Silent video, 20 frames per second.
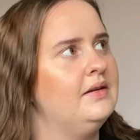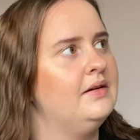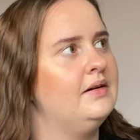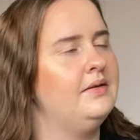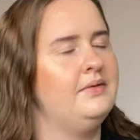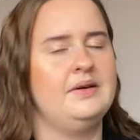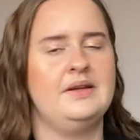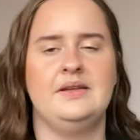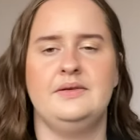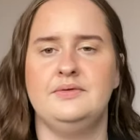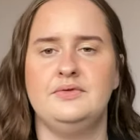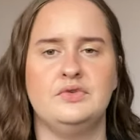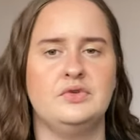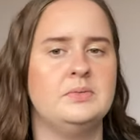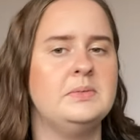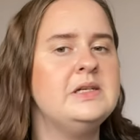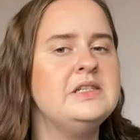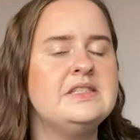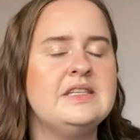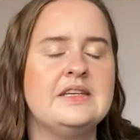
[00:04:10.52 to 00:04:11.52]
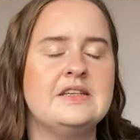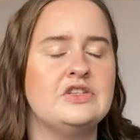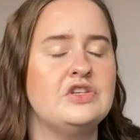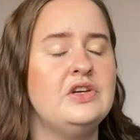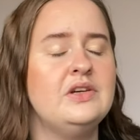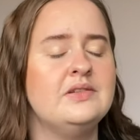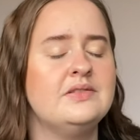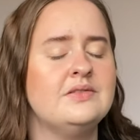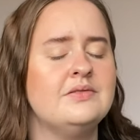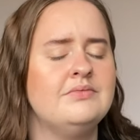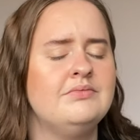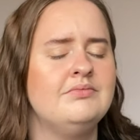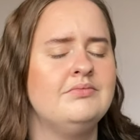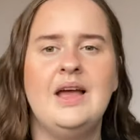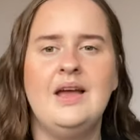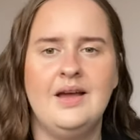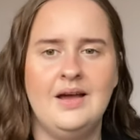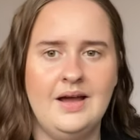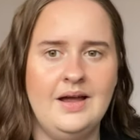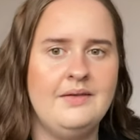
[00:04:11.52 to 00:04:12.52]
I've had it for almost six years.
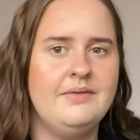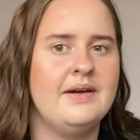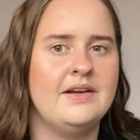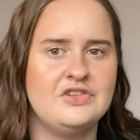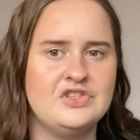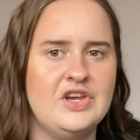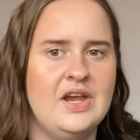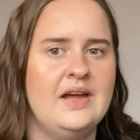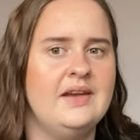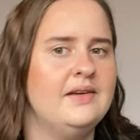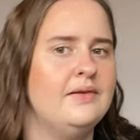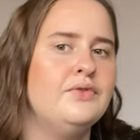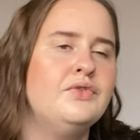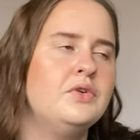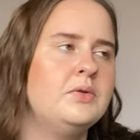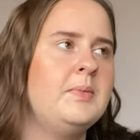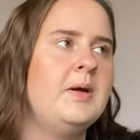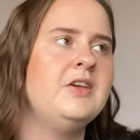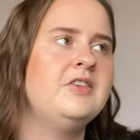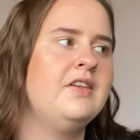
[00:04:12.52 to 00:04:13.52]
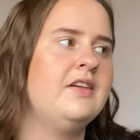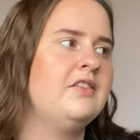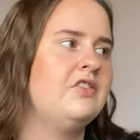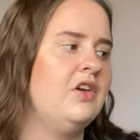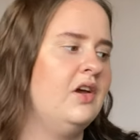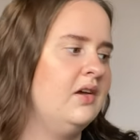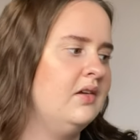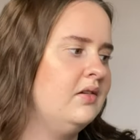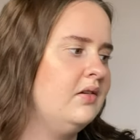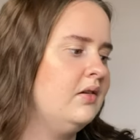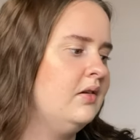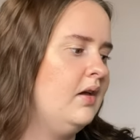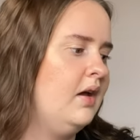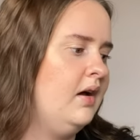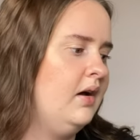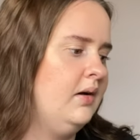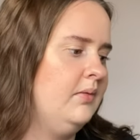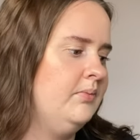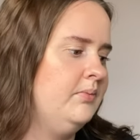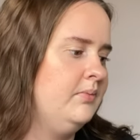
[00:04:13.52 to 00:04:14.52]
I've actually had it for almost six years
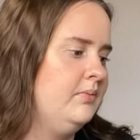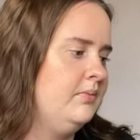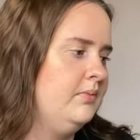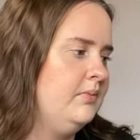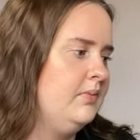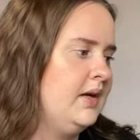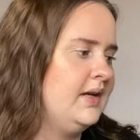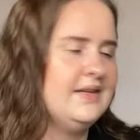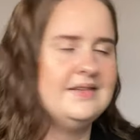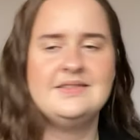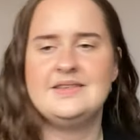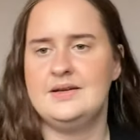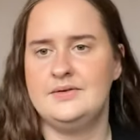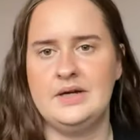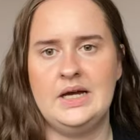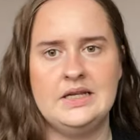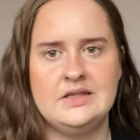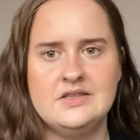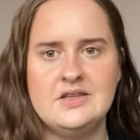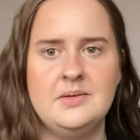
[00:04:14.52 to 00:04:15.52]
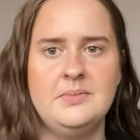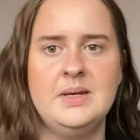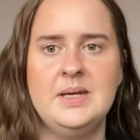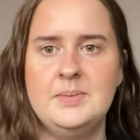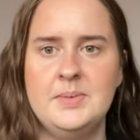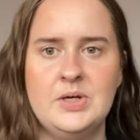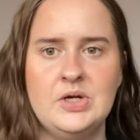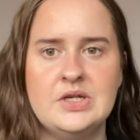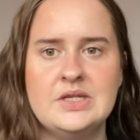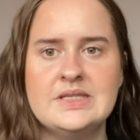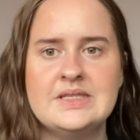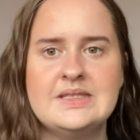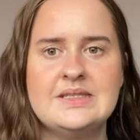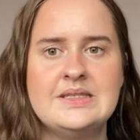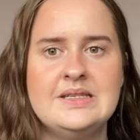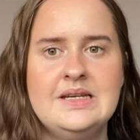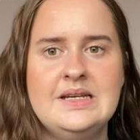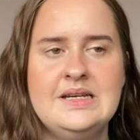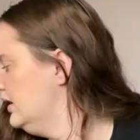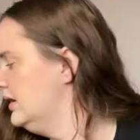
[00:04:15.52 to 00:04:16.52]
um, and it's never had so many books.
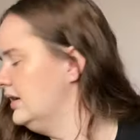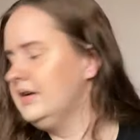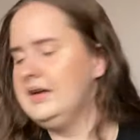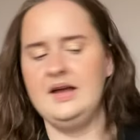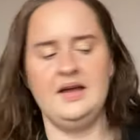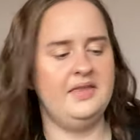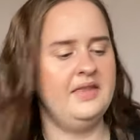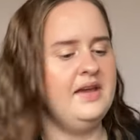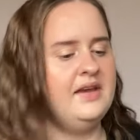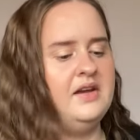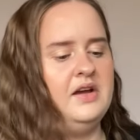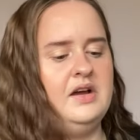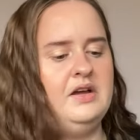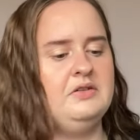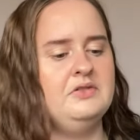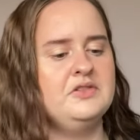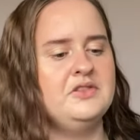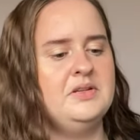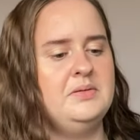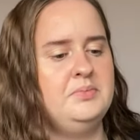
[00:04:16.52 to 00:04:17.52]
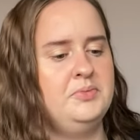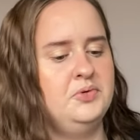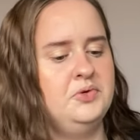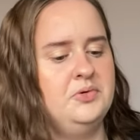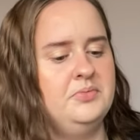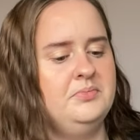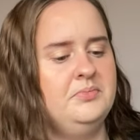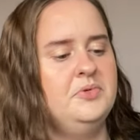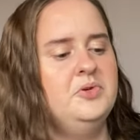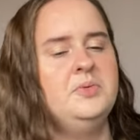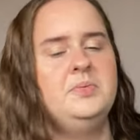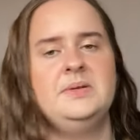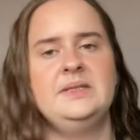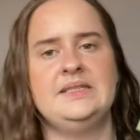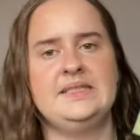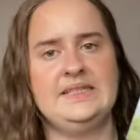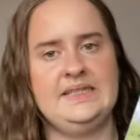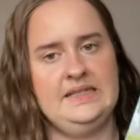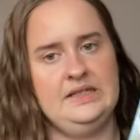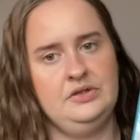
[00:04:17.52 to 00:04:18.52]
And then I also bought
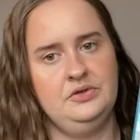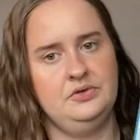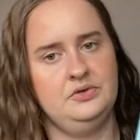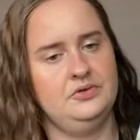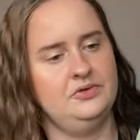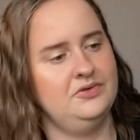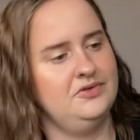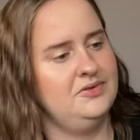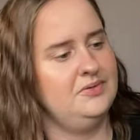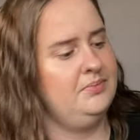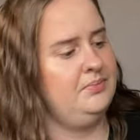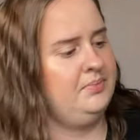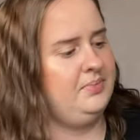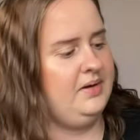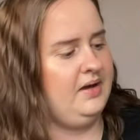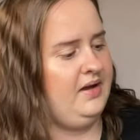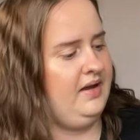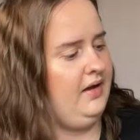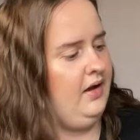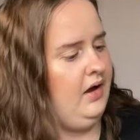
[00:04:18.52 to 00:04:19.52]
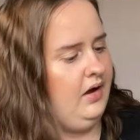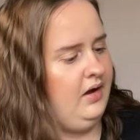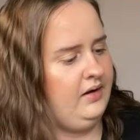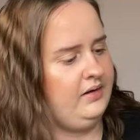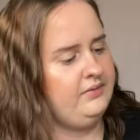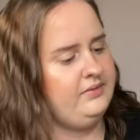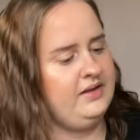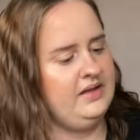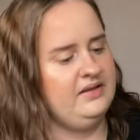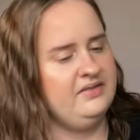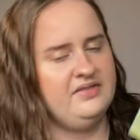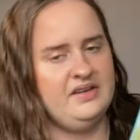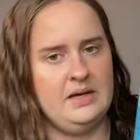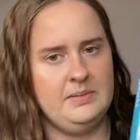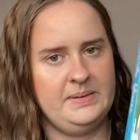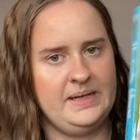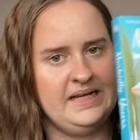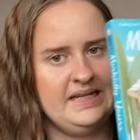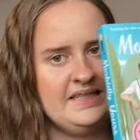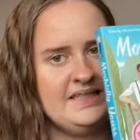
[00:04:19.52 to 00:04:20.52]
Morbidly Yours by Ivy
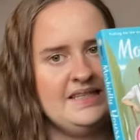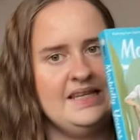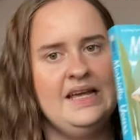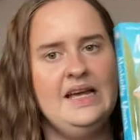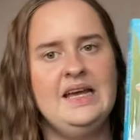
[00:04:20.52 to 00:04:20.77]
Fairbanks.